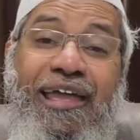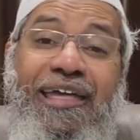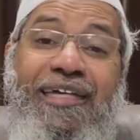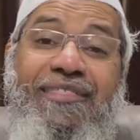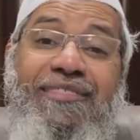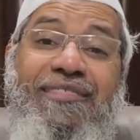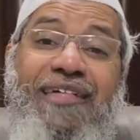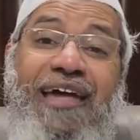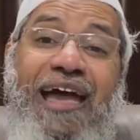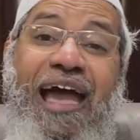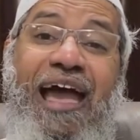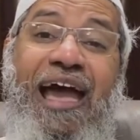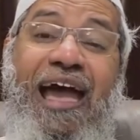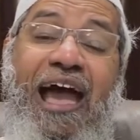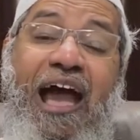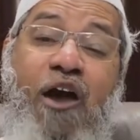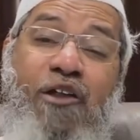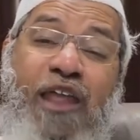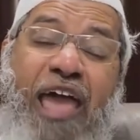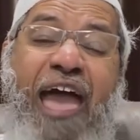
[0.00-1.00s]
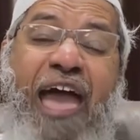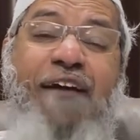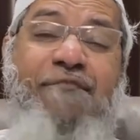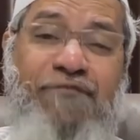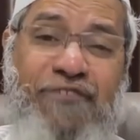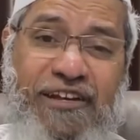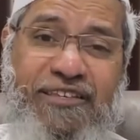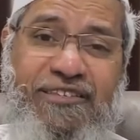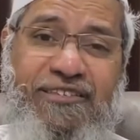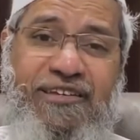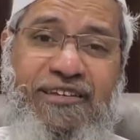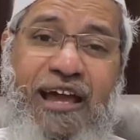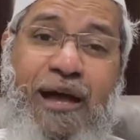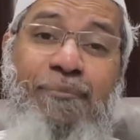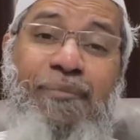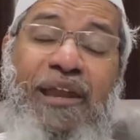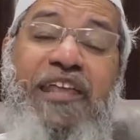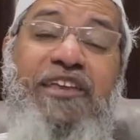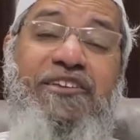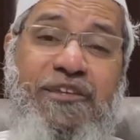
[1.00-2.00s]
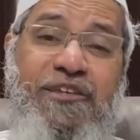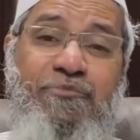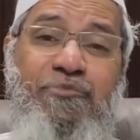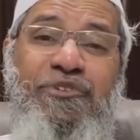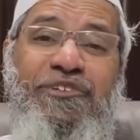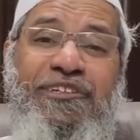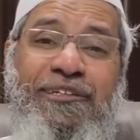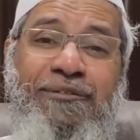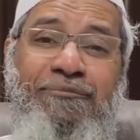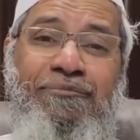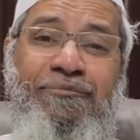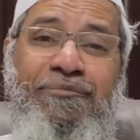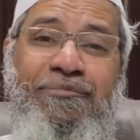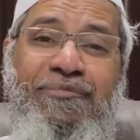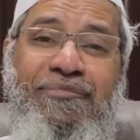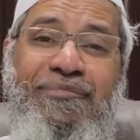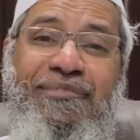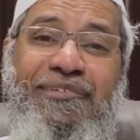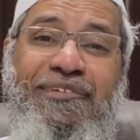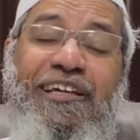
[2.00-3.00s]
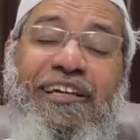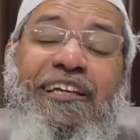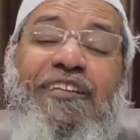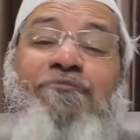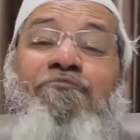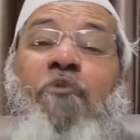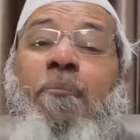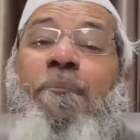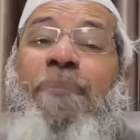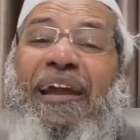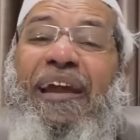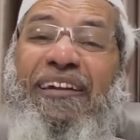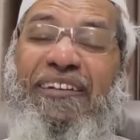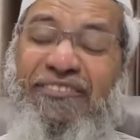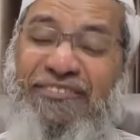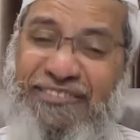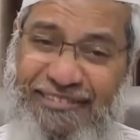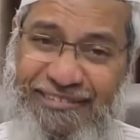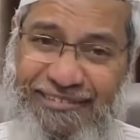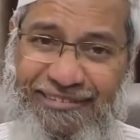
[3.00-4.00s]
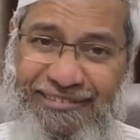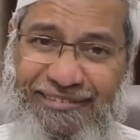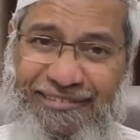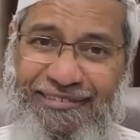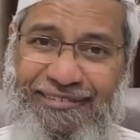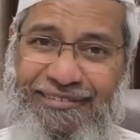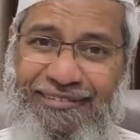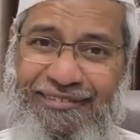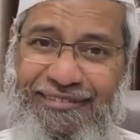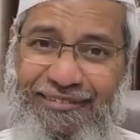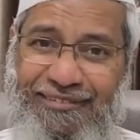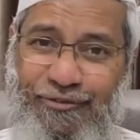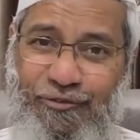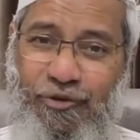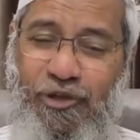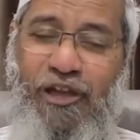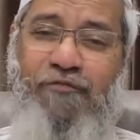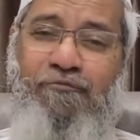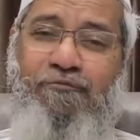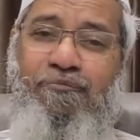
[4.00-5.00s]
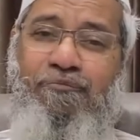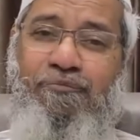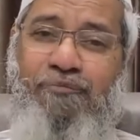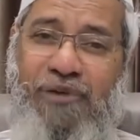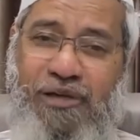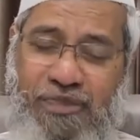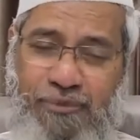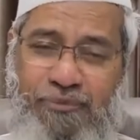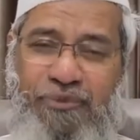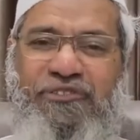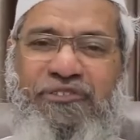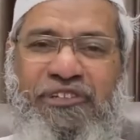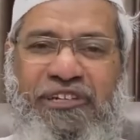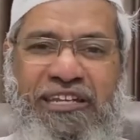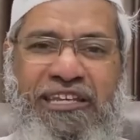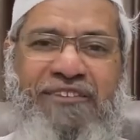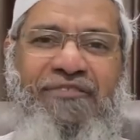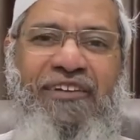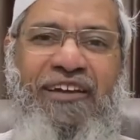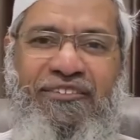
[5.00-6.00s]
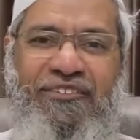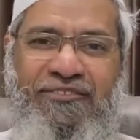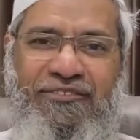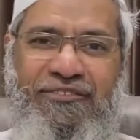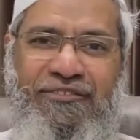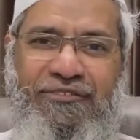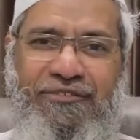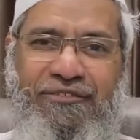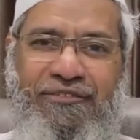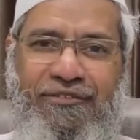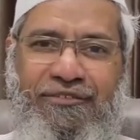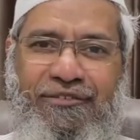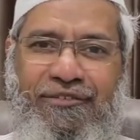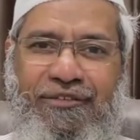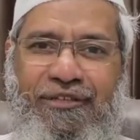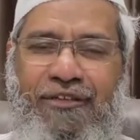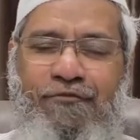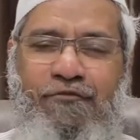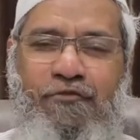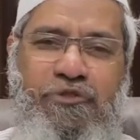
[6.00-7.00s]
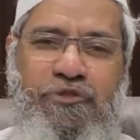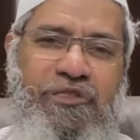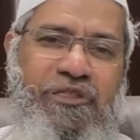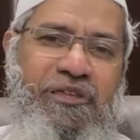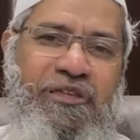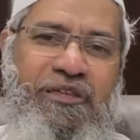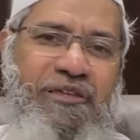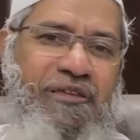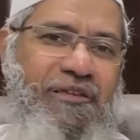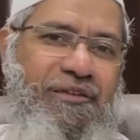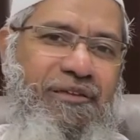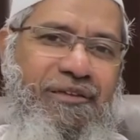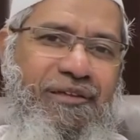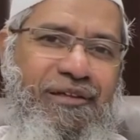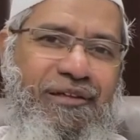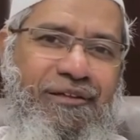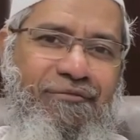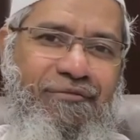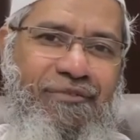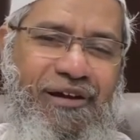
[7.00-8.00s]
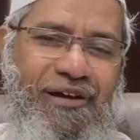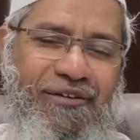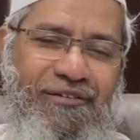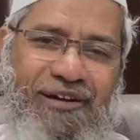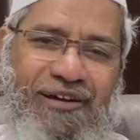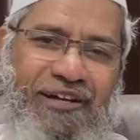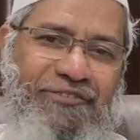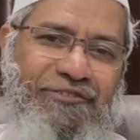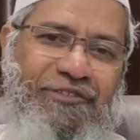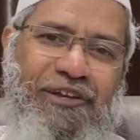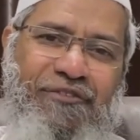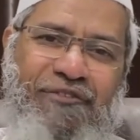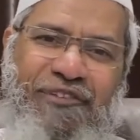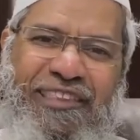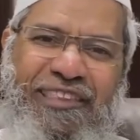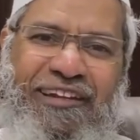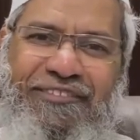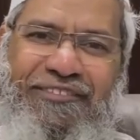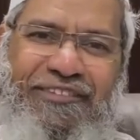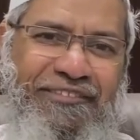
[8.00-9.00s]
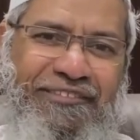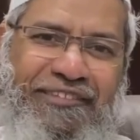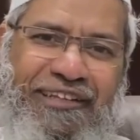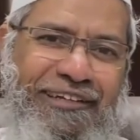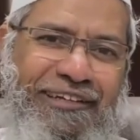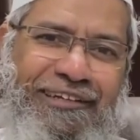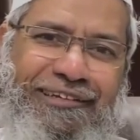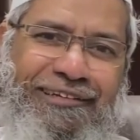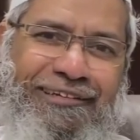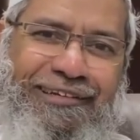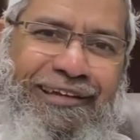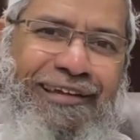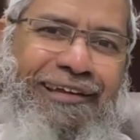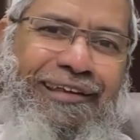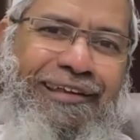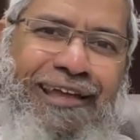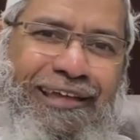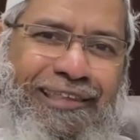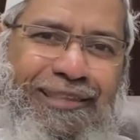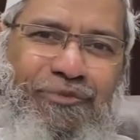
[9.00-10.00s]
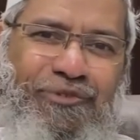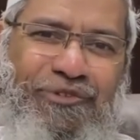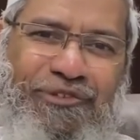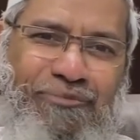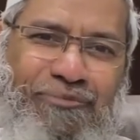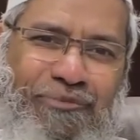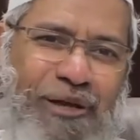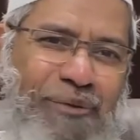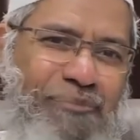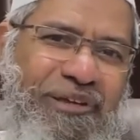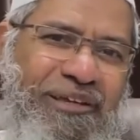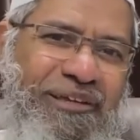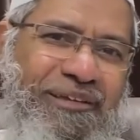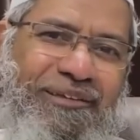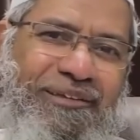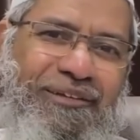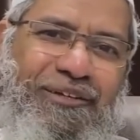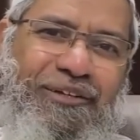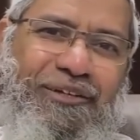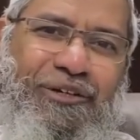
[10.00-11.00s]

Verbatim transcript: is on average, a Malaysian Muslim is more practicing. You have the percentage wise, if you see a survey that says that in India the Muslim coming